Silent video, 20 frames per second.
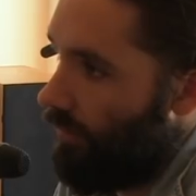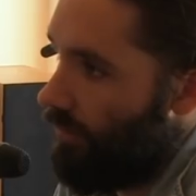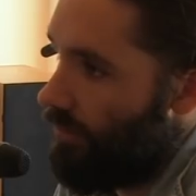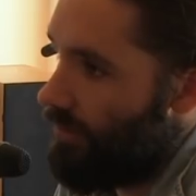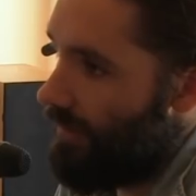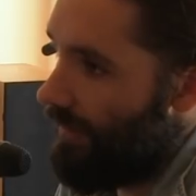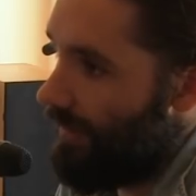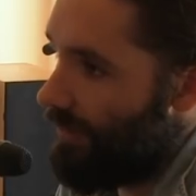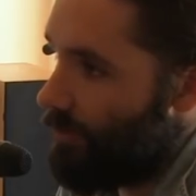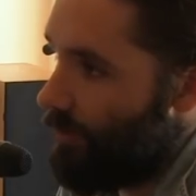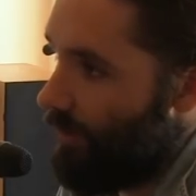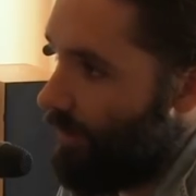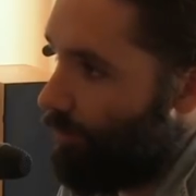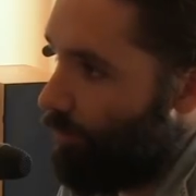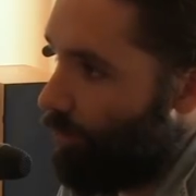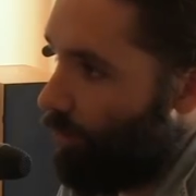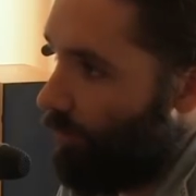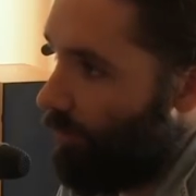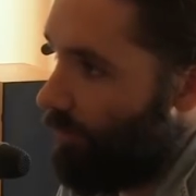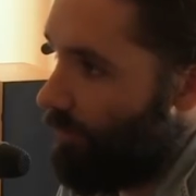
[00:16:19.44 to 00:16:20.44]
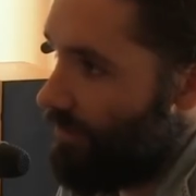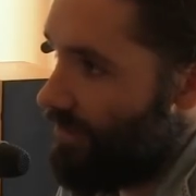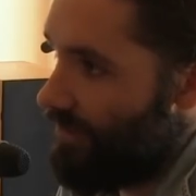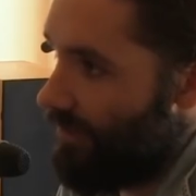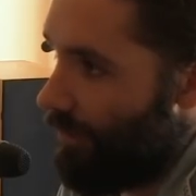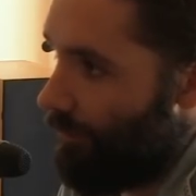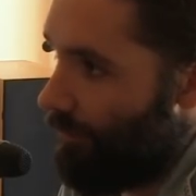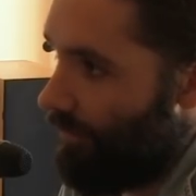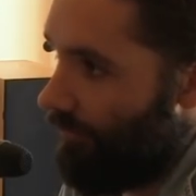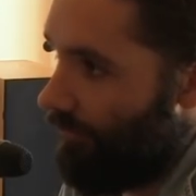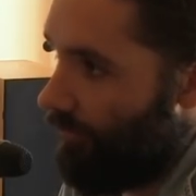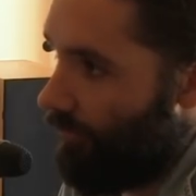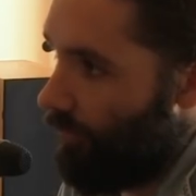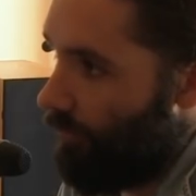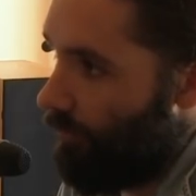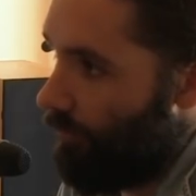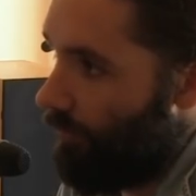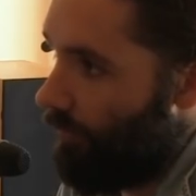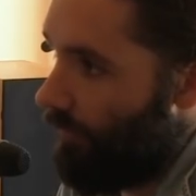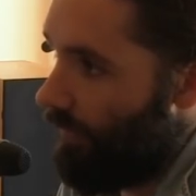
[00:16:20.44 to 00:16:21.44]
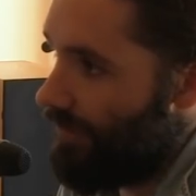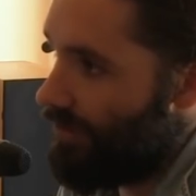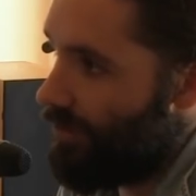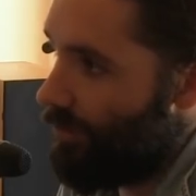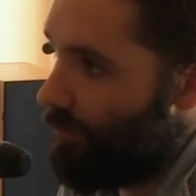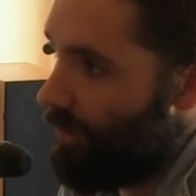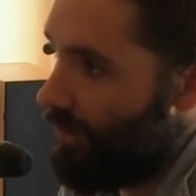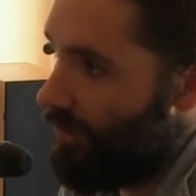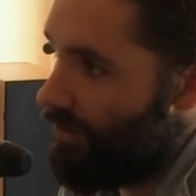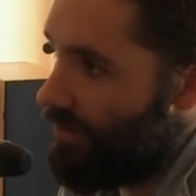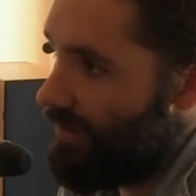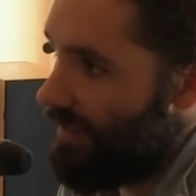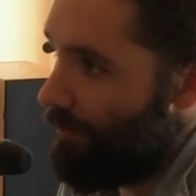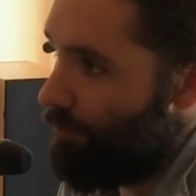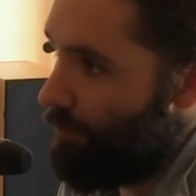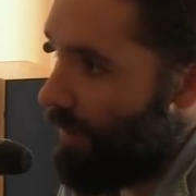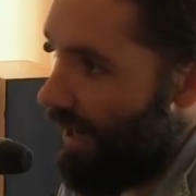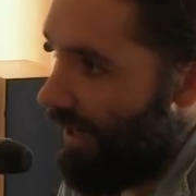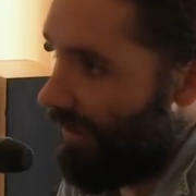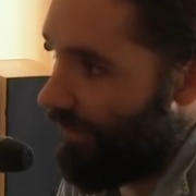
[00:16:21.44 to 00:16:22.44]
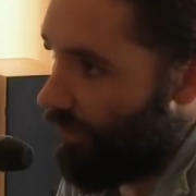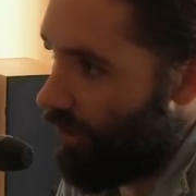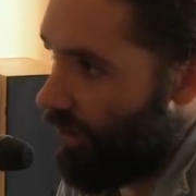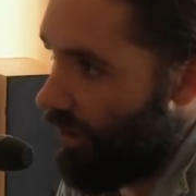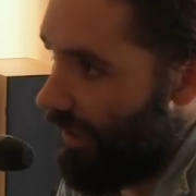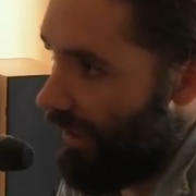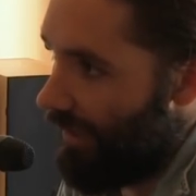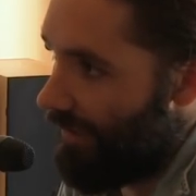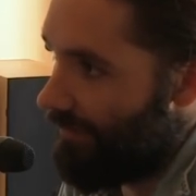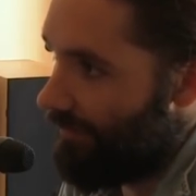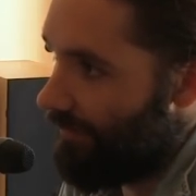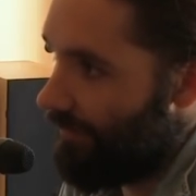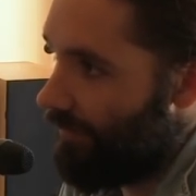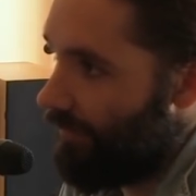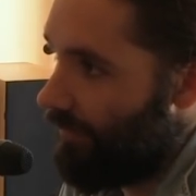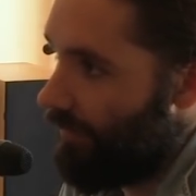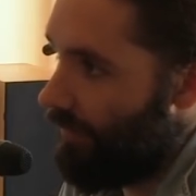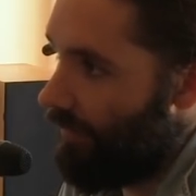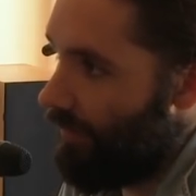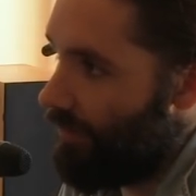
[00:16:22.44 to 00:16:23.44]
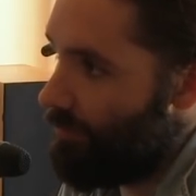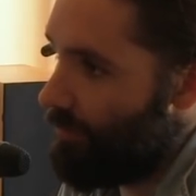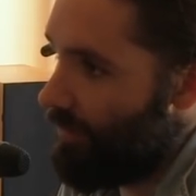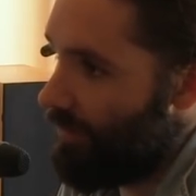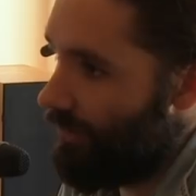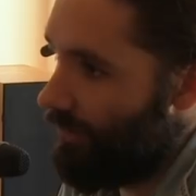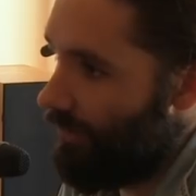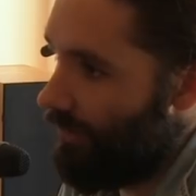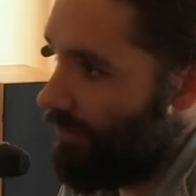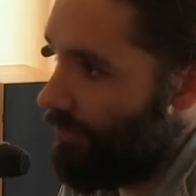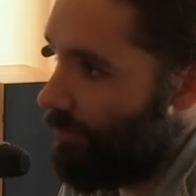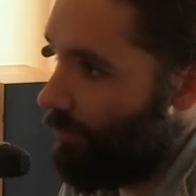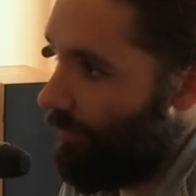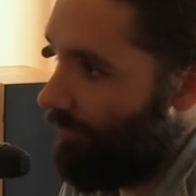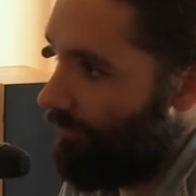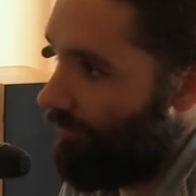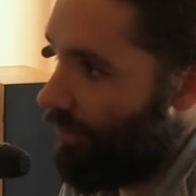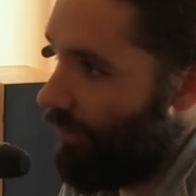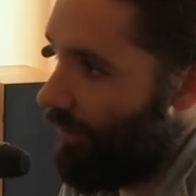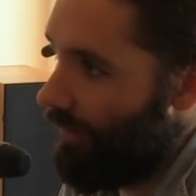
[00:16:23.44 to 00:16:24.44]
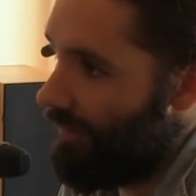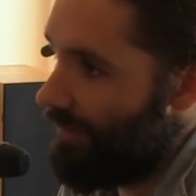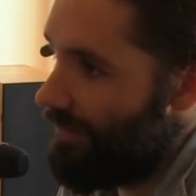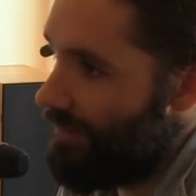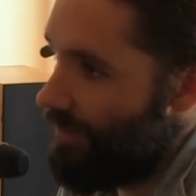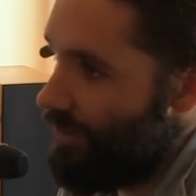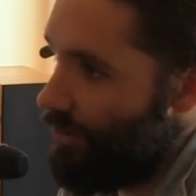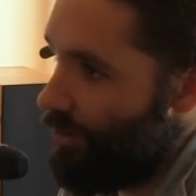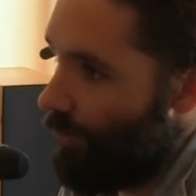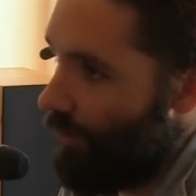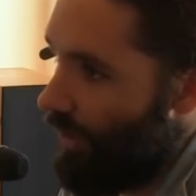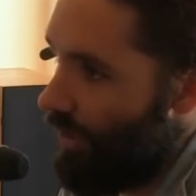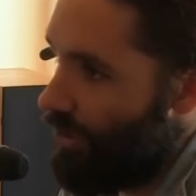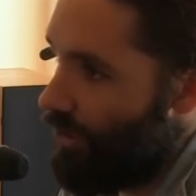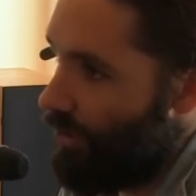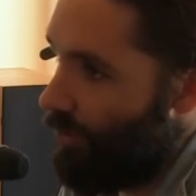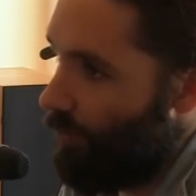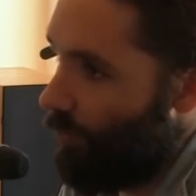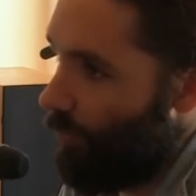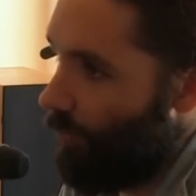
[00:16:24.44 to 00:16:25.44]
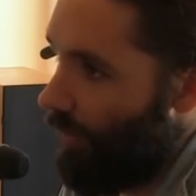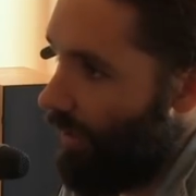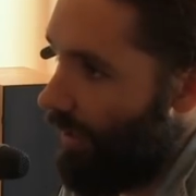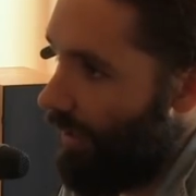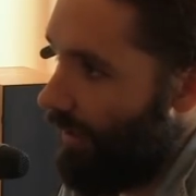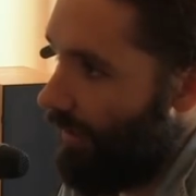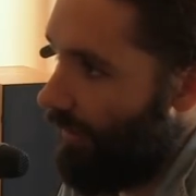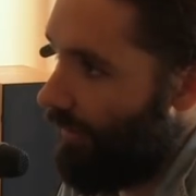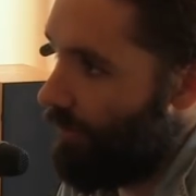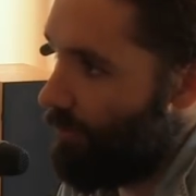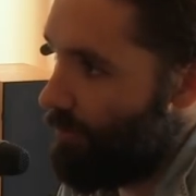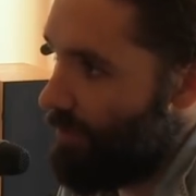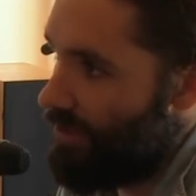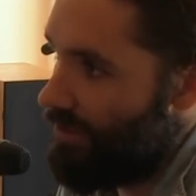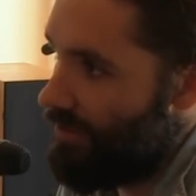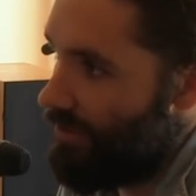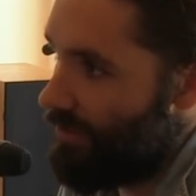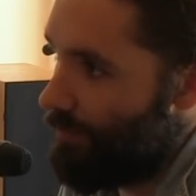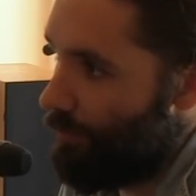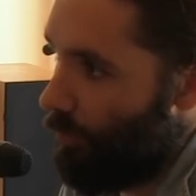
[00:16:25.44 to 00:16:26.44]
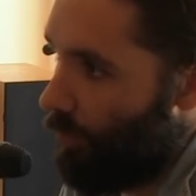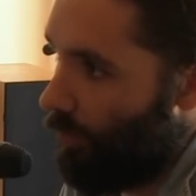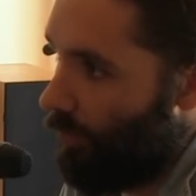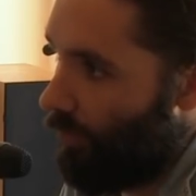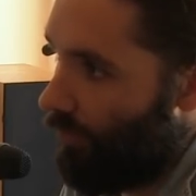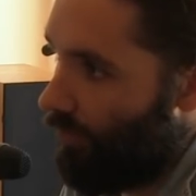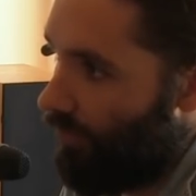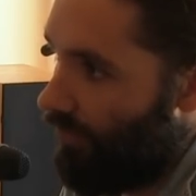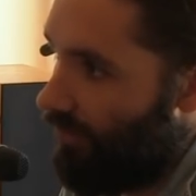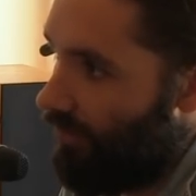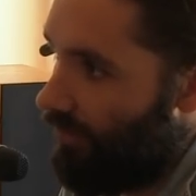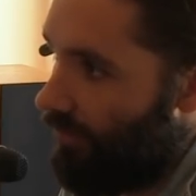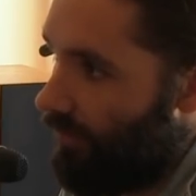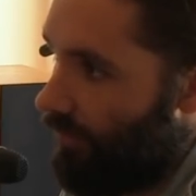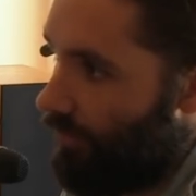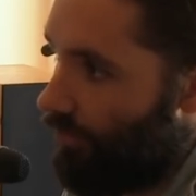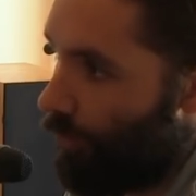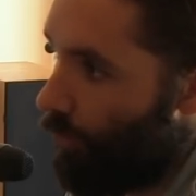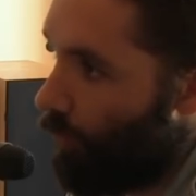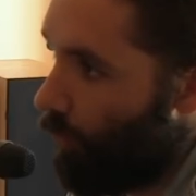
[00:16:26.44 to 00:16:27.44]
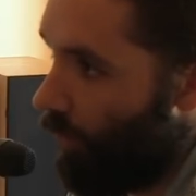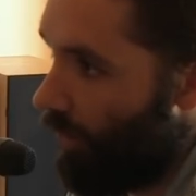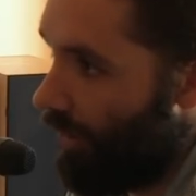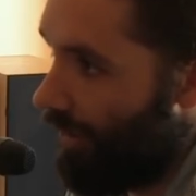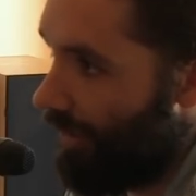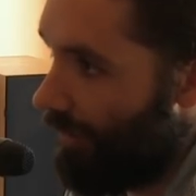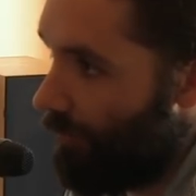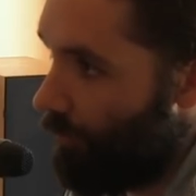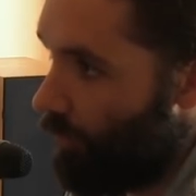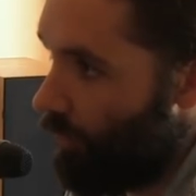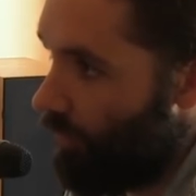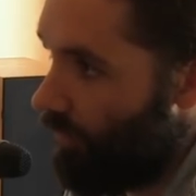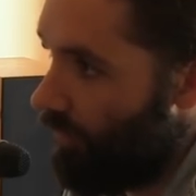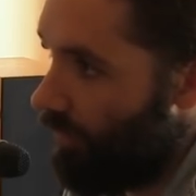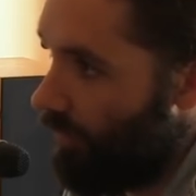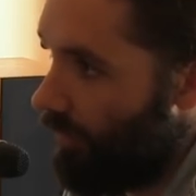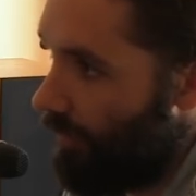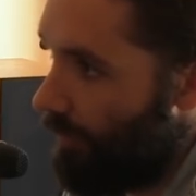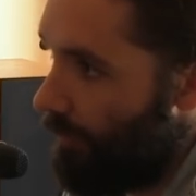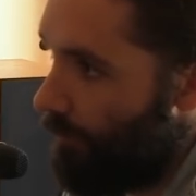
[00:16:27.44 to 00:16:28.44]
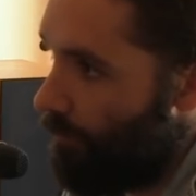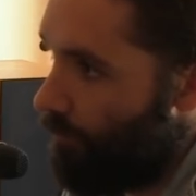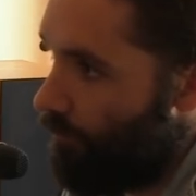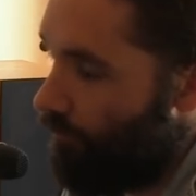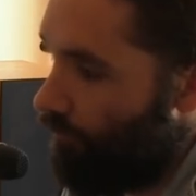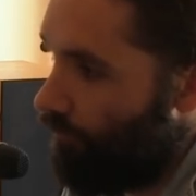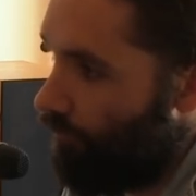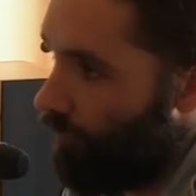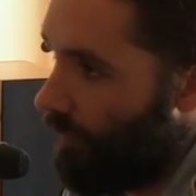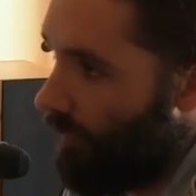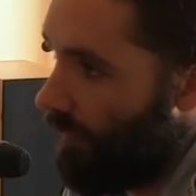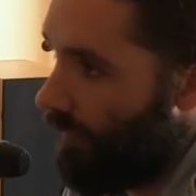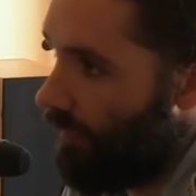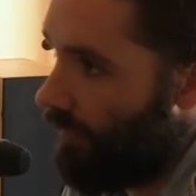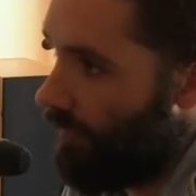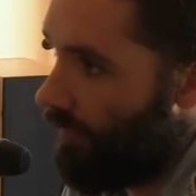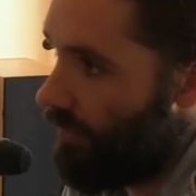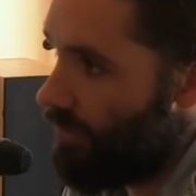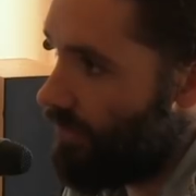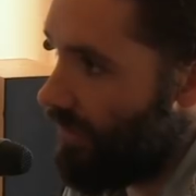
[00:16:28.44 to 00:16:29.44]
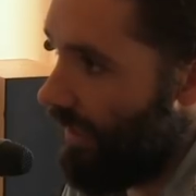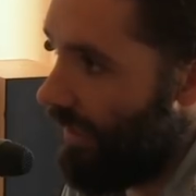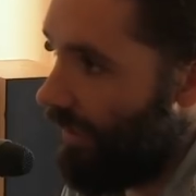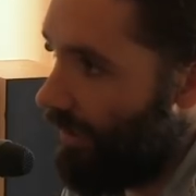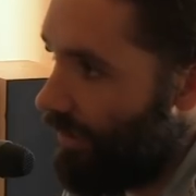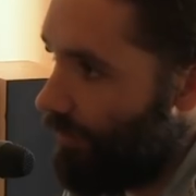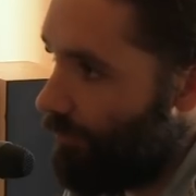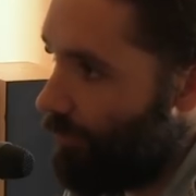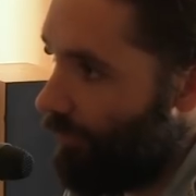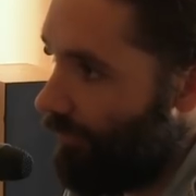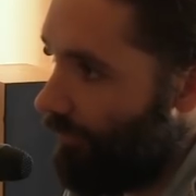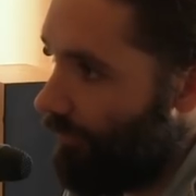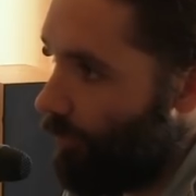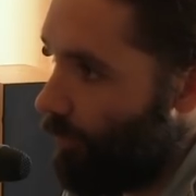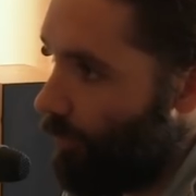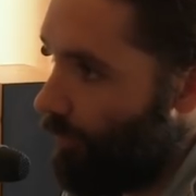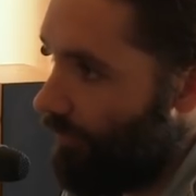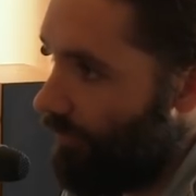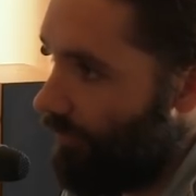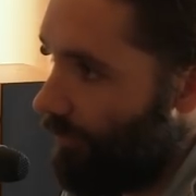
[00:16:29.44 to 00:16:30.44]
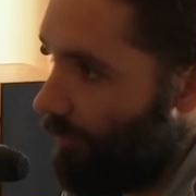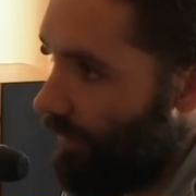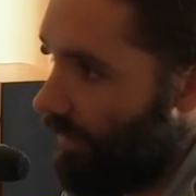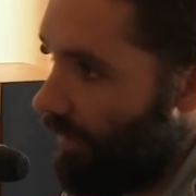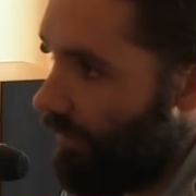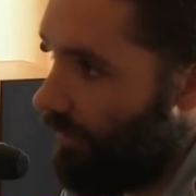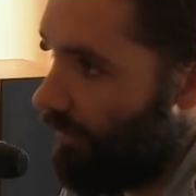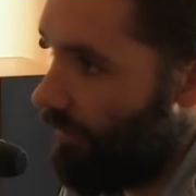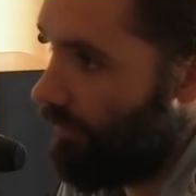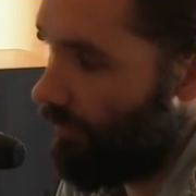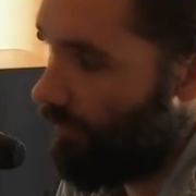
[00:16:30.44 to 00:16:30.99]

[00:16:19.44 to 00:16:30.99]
So that's where the problem is coming from. It's not because they're bad guys. It's because we've got this situation where the business models don't work anymore. Yeah. So how do you move forward from there?